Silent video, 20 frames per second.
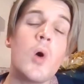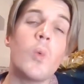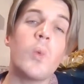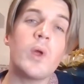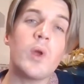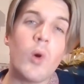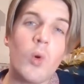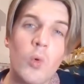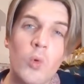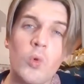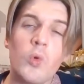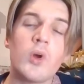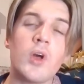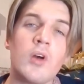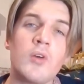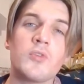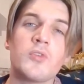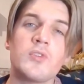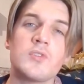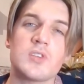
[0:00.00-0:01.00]
We all
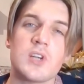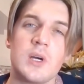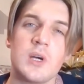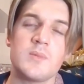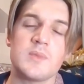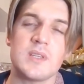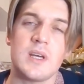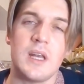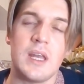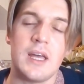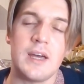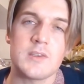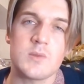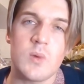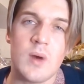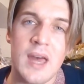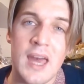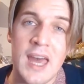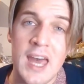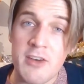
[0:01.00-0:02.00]
go through times in our lives
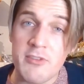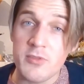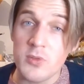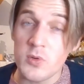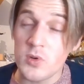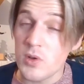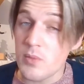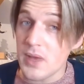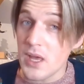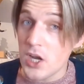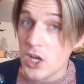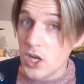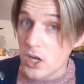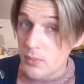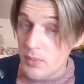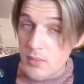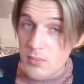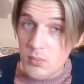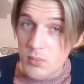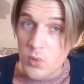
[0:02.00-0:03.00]
where hair fall can be a little
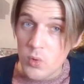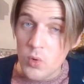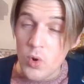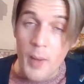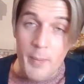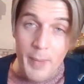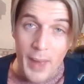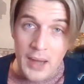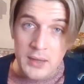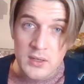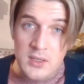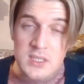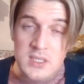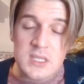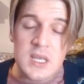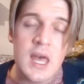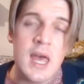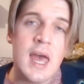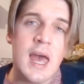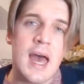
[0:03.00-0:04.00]
bit more apparent
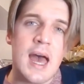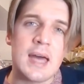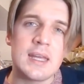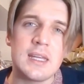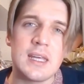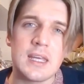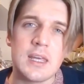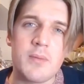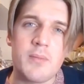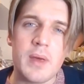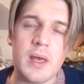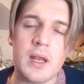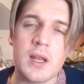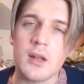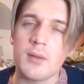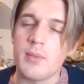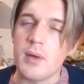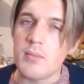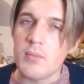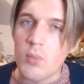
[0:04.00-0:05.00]
and it can be a
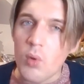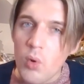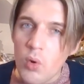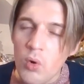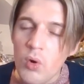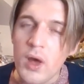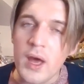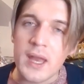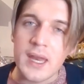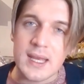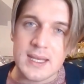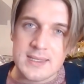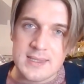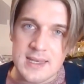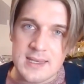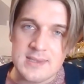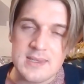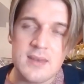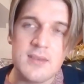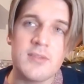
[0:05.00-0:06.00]
little bit more and
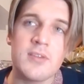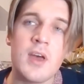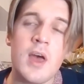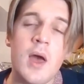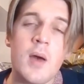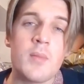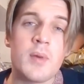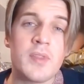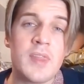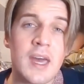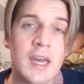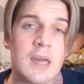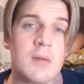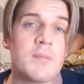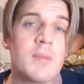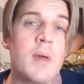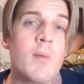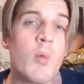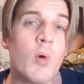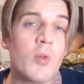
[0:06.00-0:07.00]
excessive, but that
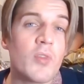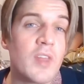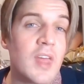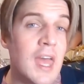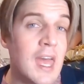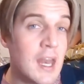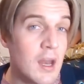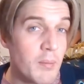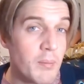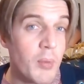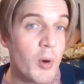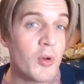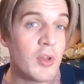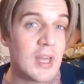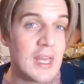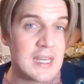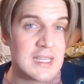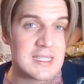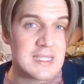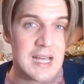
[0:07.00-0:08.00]
can be what the inner
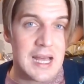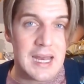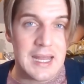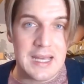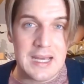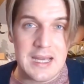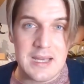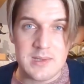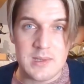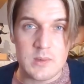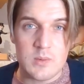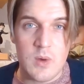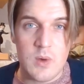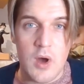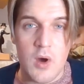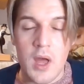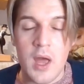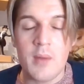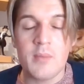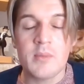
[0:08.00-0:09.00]
body is telling us as
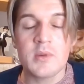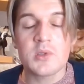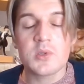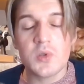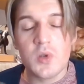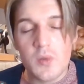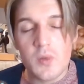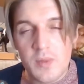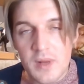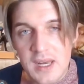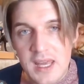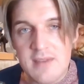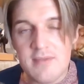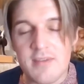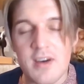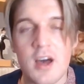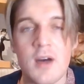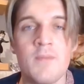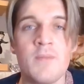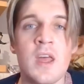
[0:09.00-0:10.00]
well. And I'm a true
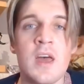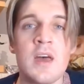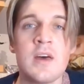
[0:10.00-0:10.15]
believer